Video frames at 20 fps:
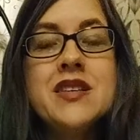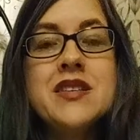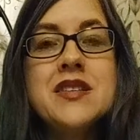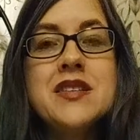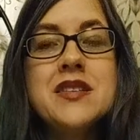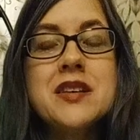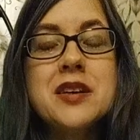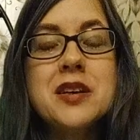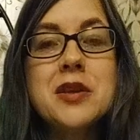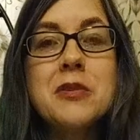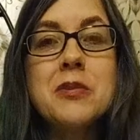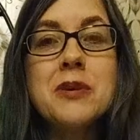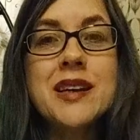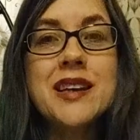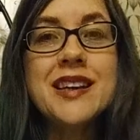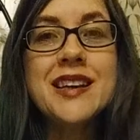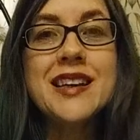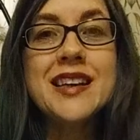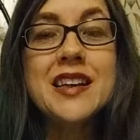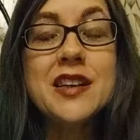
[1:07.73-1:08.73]
So the
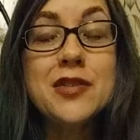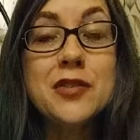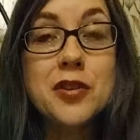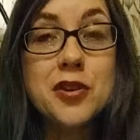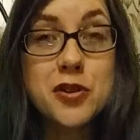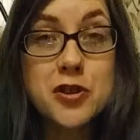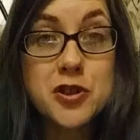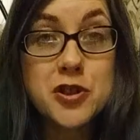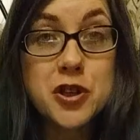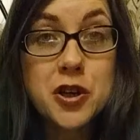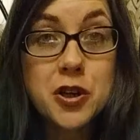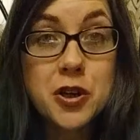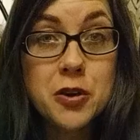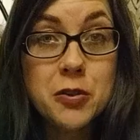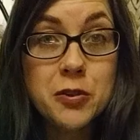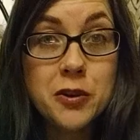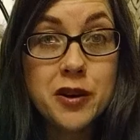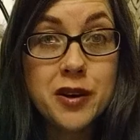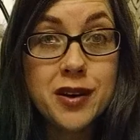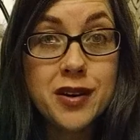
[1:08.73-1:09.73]
beginning of
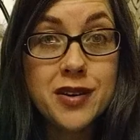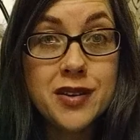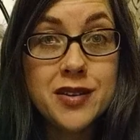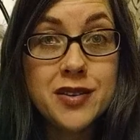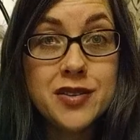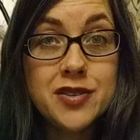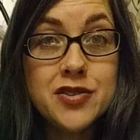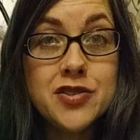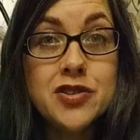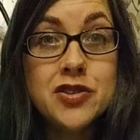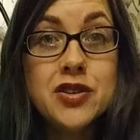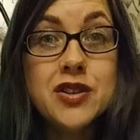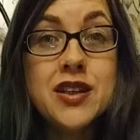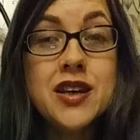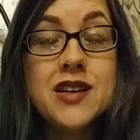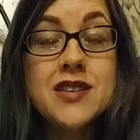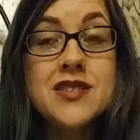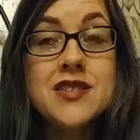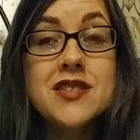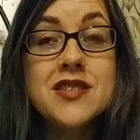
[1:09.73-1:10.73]
October
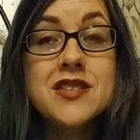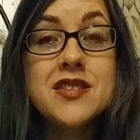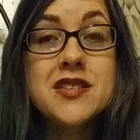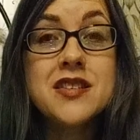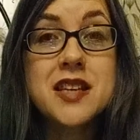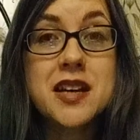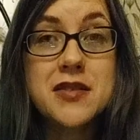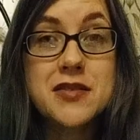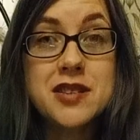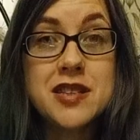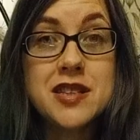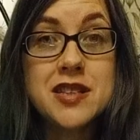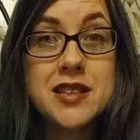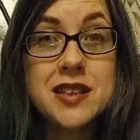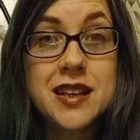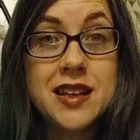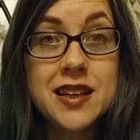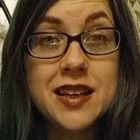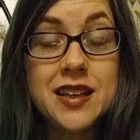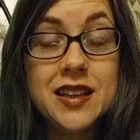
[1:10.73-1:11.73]

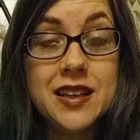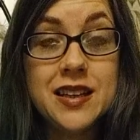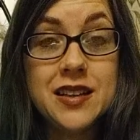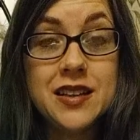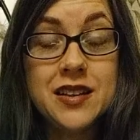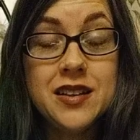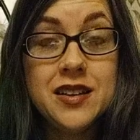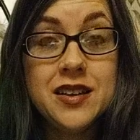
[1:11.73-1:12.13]
2017,